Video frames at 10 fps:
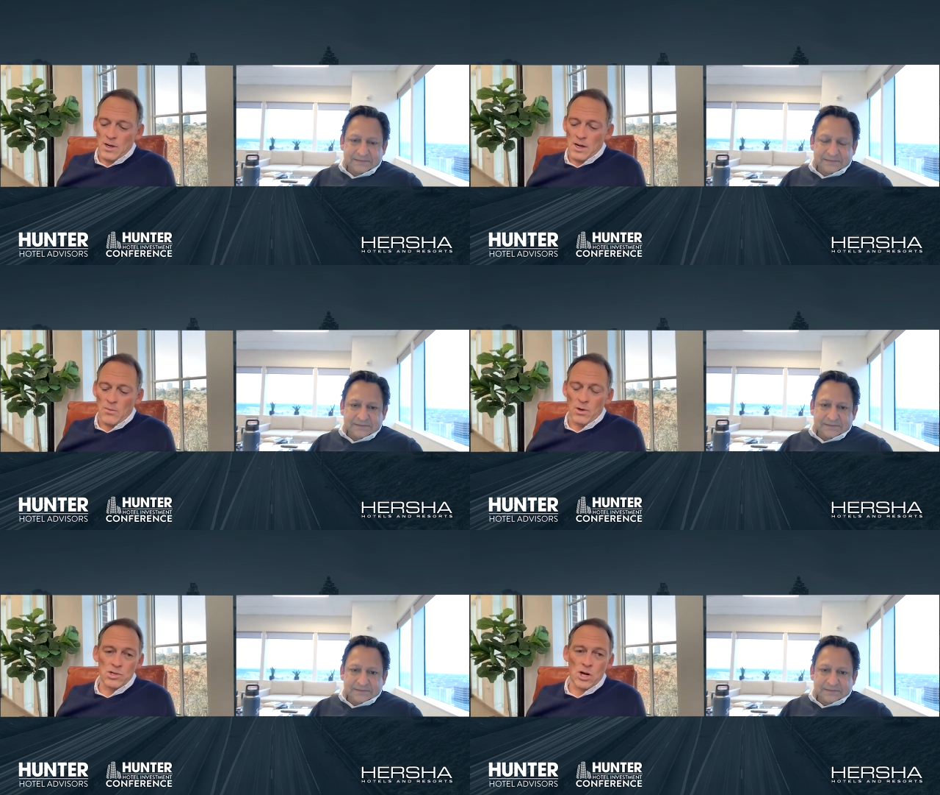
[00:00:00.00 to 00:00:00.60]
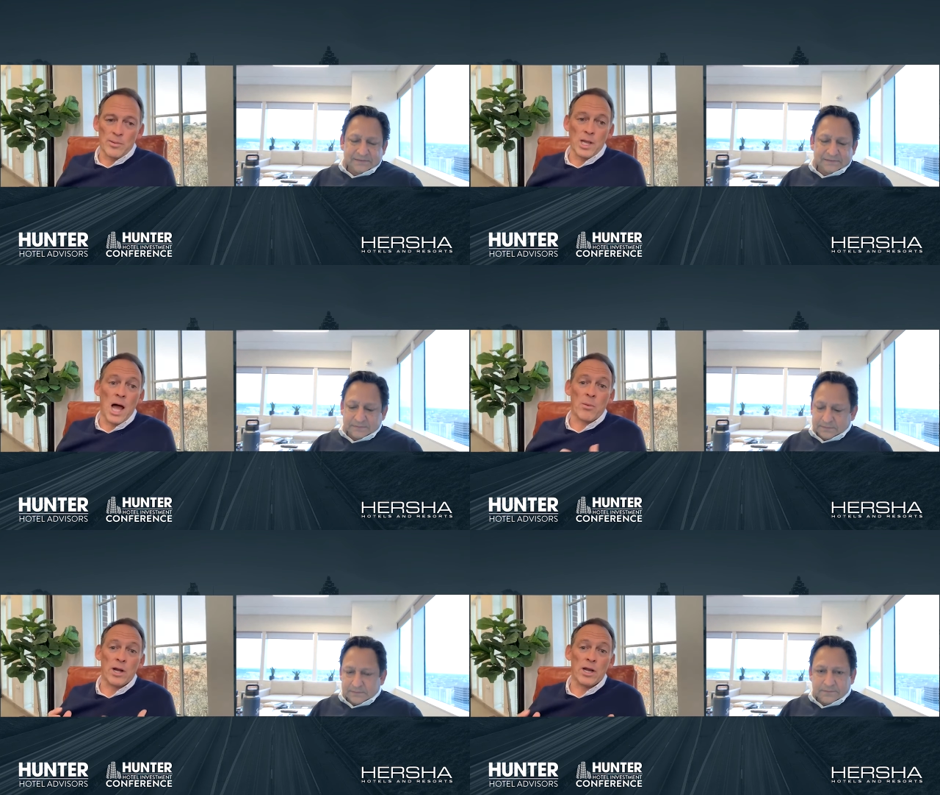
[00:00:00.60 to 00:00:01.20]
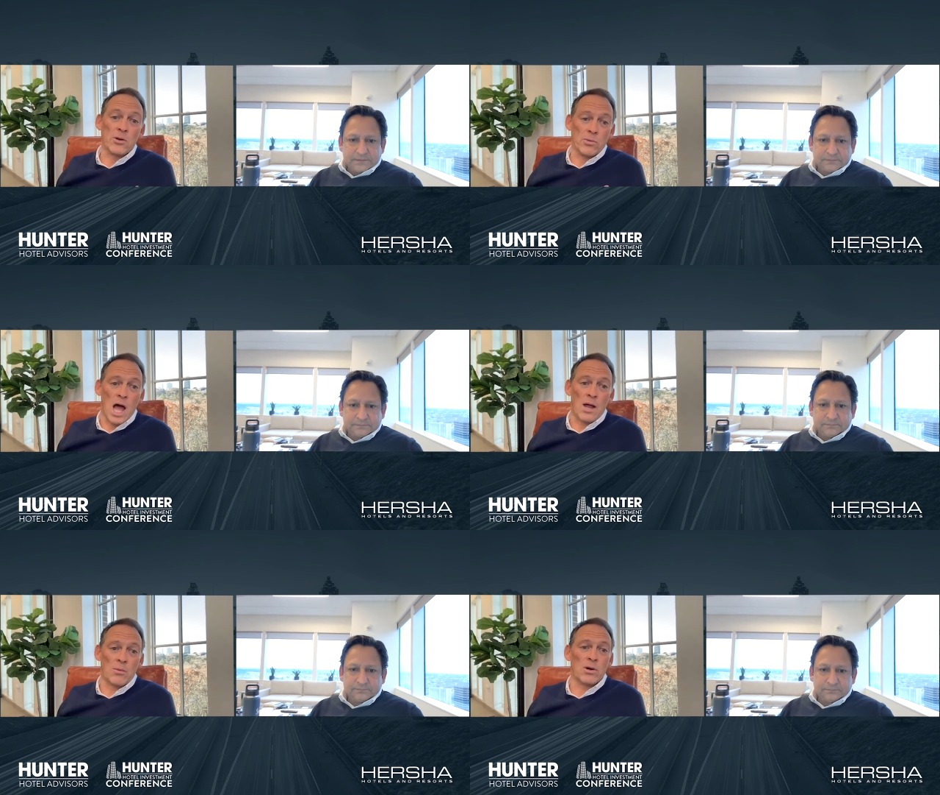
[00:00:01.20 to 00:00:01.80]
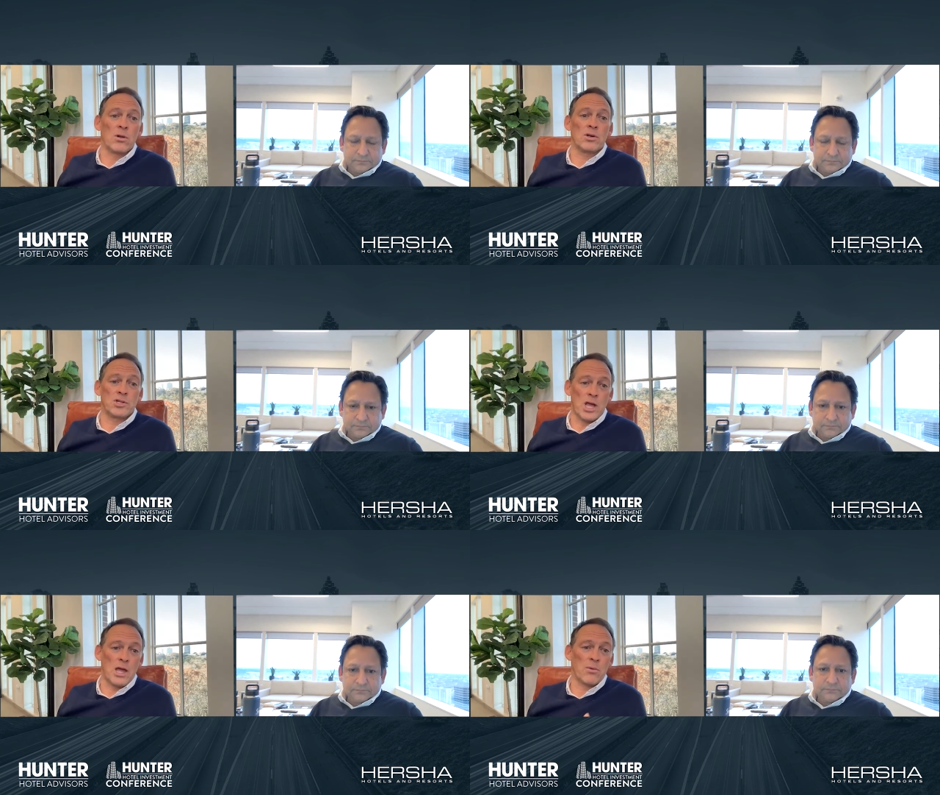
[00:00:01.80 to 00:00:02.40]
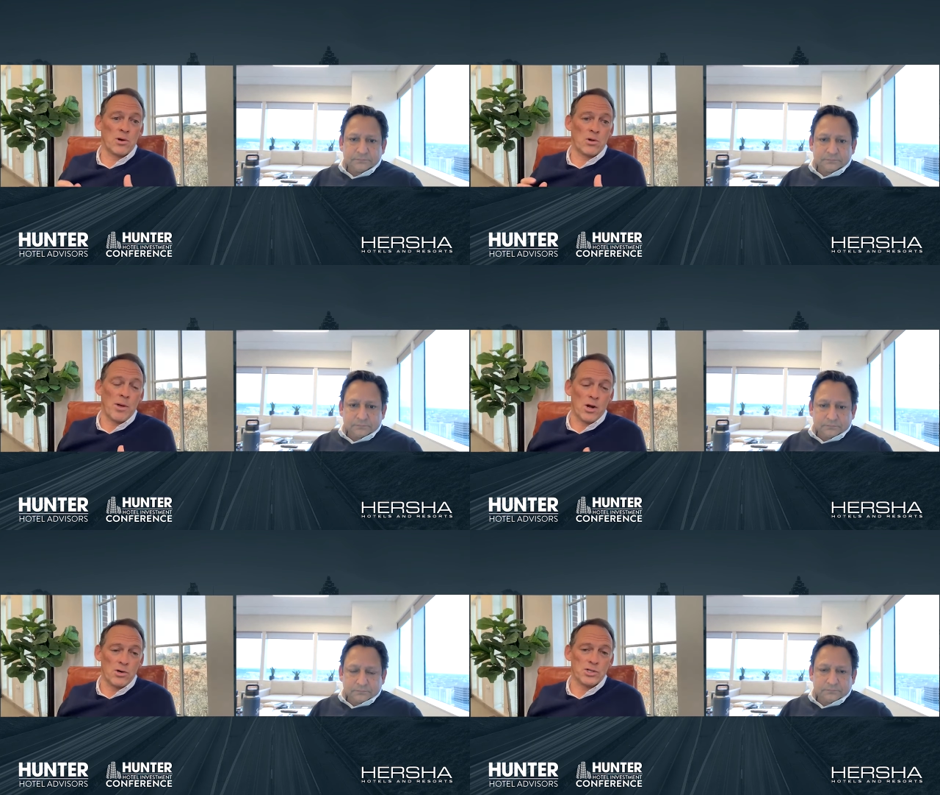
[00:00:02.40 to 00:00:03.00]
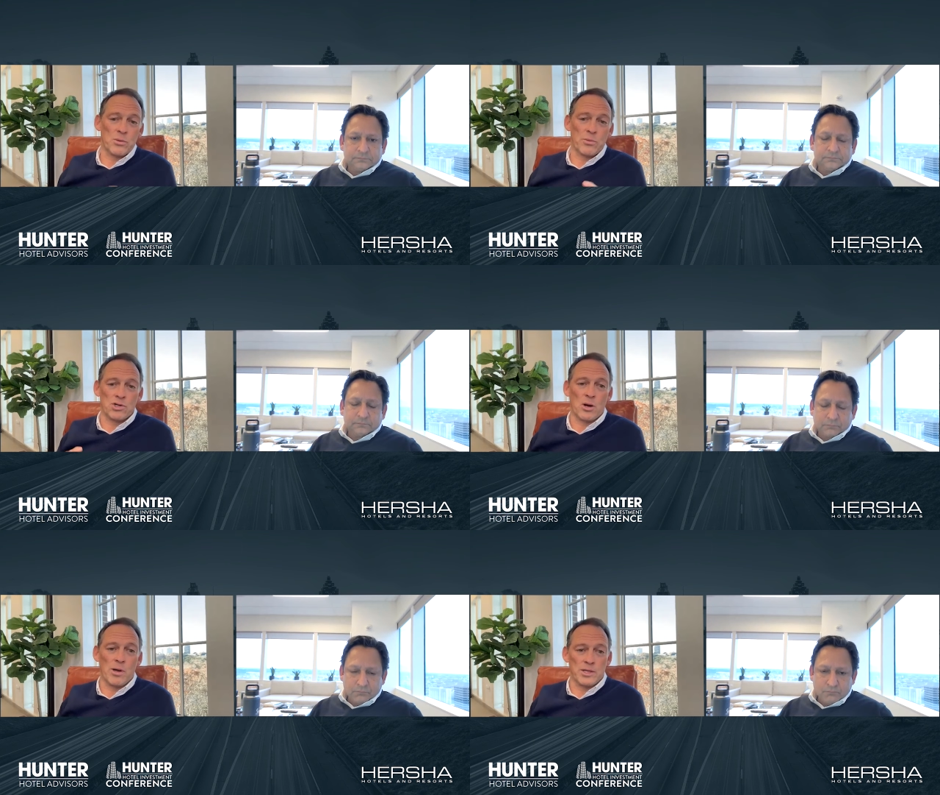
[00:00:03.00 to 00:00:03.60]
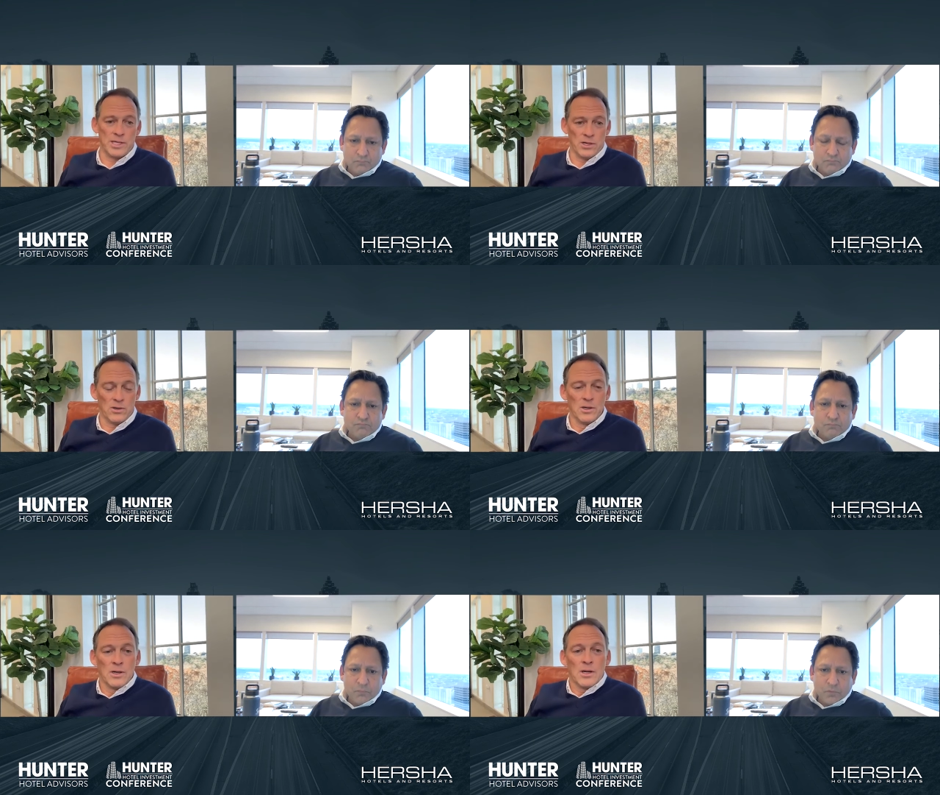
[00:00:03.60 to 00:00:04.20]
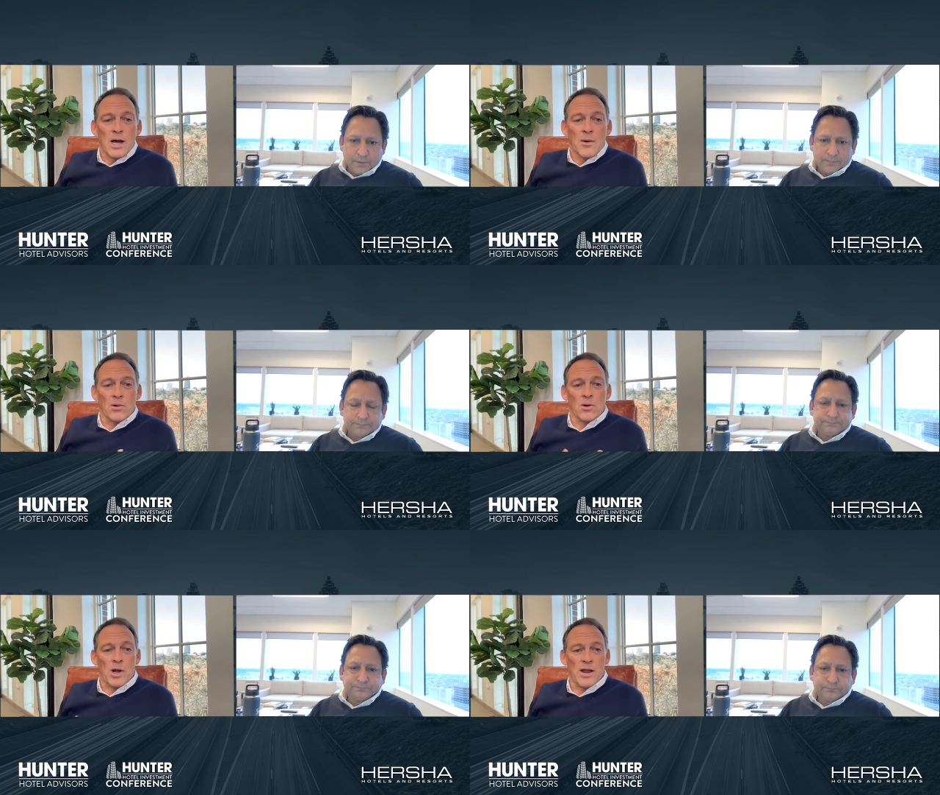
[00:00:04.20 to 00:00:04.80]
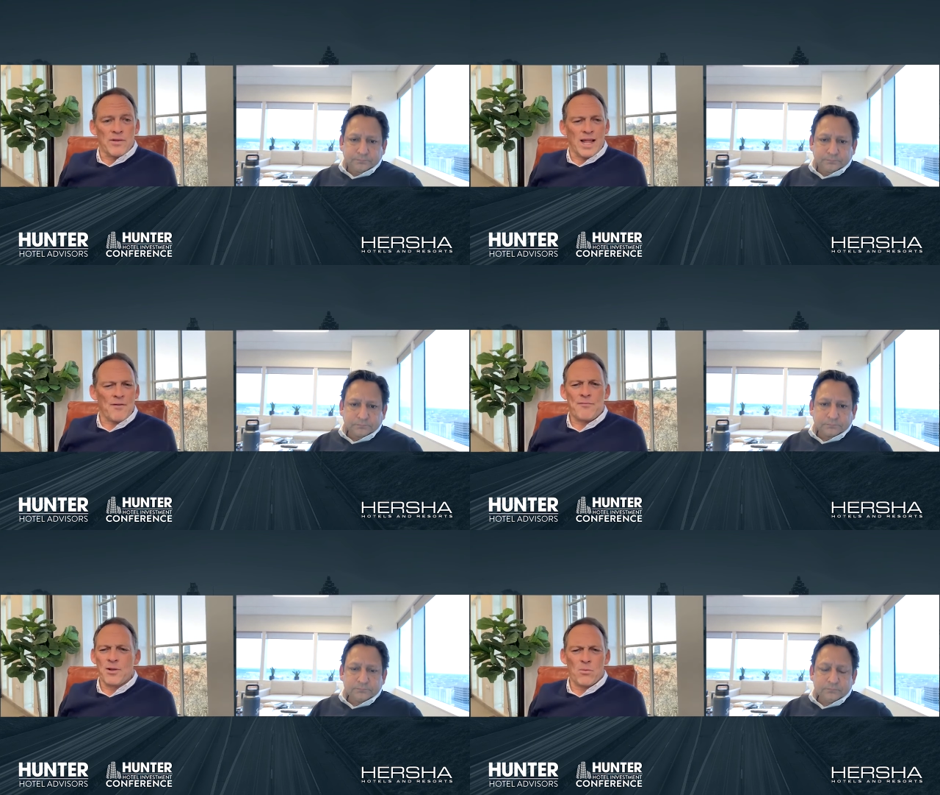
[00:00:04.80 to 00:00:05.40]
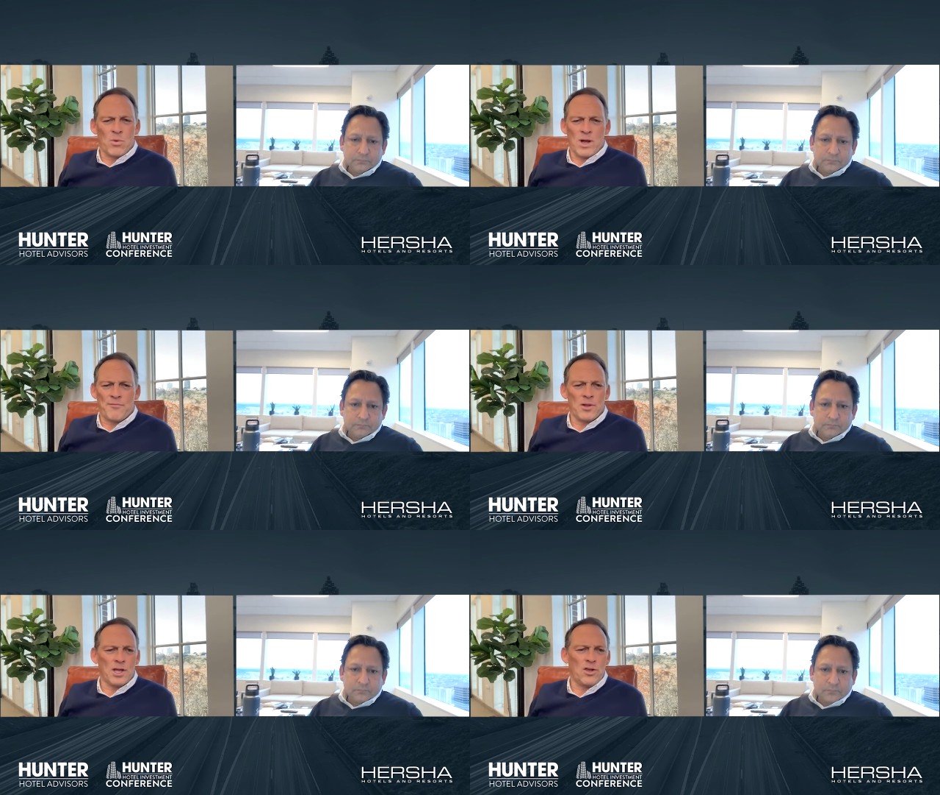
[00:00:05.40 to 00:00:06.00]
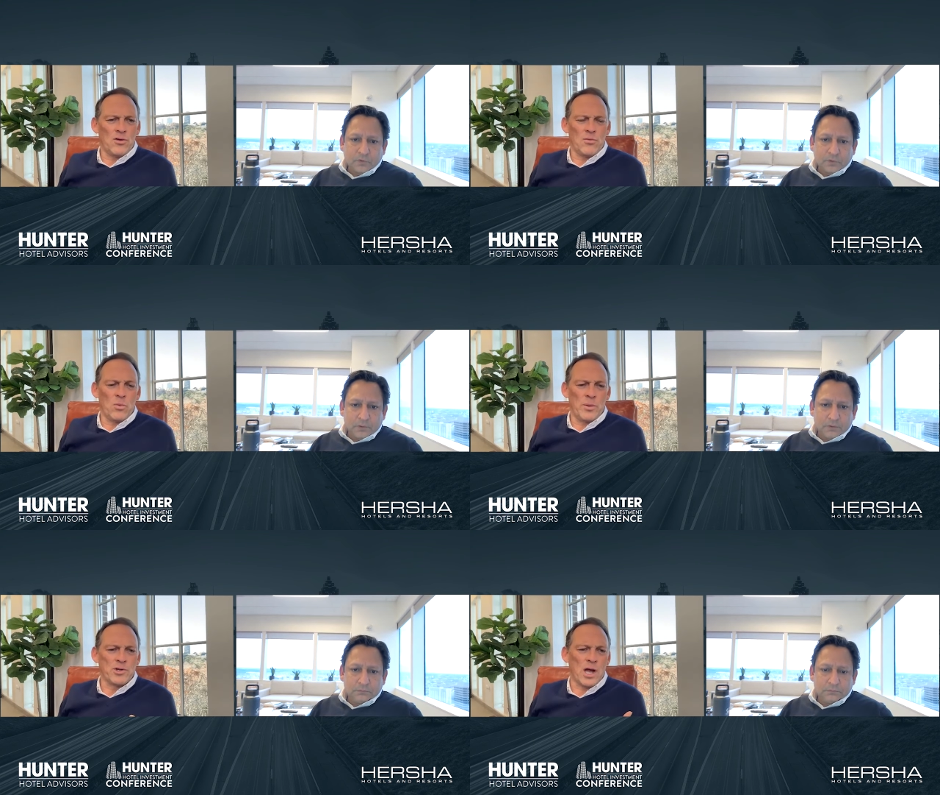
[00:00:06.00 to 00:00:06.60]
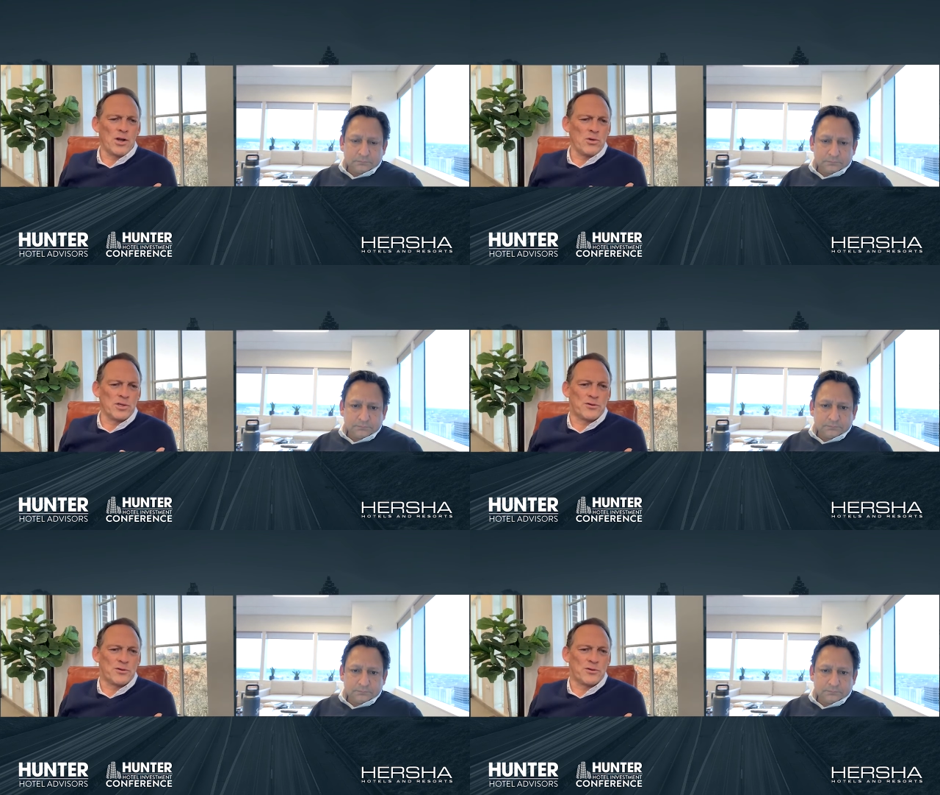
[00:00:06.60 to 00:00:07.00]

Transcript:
Speaker 1: Uh, we're going to talk about a lot. We're going to get into a lot. We're going to learn Jay. We're going to learn about Hersha. I want to talk about the deal want to learn about everything. I feel I feel like you we've been trying to do this